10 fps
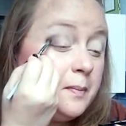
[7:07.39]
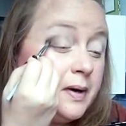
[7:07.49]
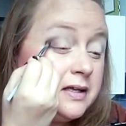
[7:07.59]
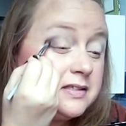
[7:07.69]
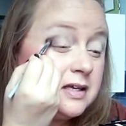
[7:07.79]

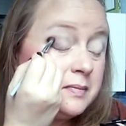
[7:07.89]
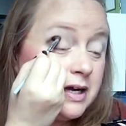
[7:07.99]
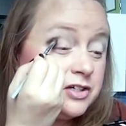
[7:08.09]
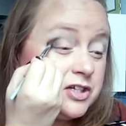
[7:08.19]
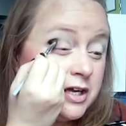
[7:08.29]
but some
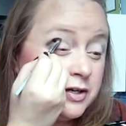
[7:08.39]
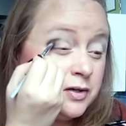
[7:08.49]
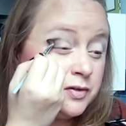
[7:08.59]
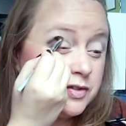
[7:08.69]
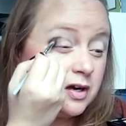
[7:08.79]

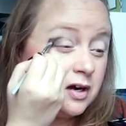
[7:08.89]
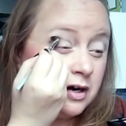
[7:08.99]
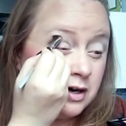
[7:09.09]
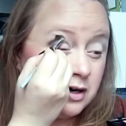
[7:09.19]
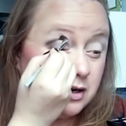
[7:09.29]
eyeshadows
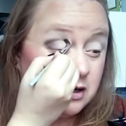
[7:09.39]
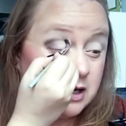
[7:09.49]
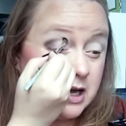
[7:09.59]
are